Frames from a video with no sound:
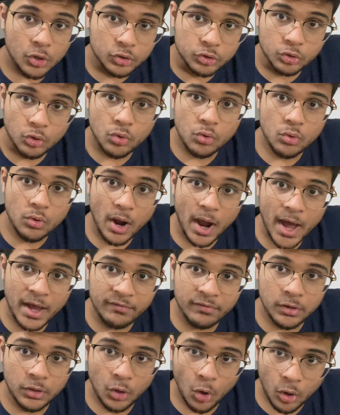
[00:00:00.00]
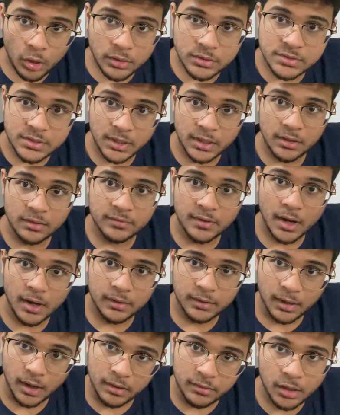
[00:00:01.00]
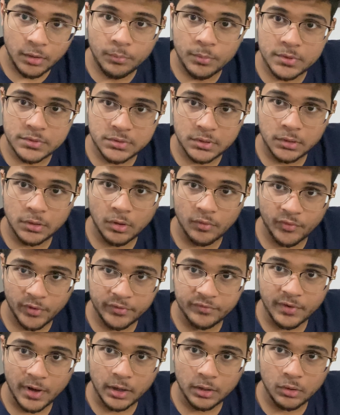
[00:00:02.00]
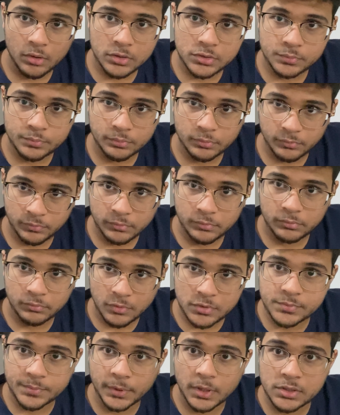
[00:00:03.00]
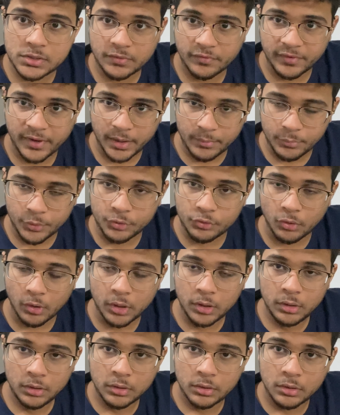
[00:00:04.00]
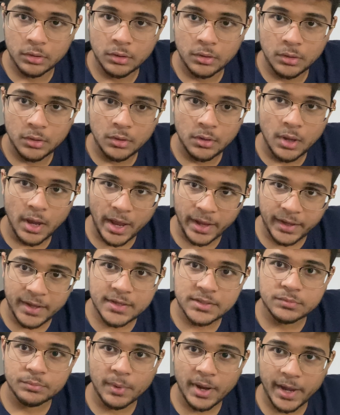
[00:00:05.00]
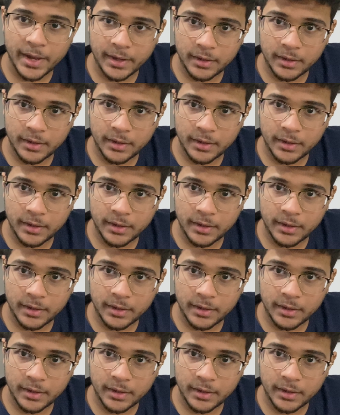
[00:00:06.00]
Though I will not say that 100% of that fat loss was because of Clenbuterol. I guess my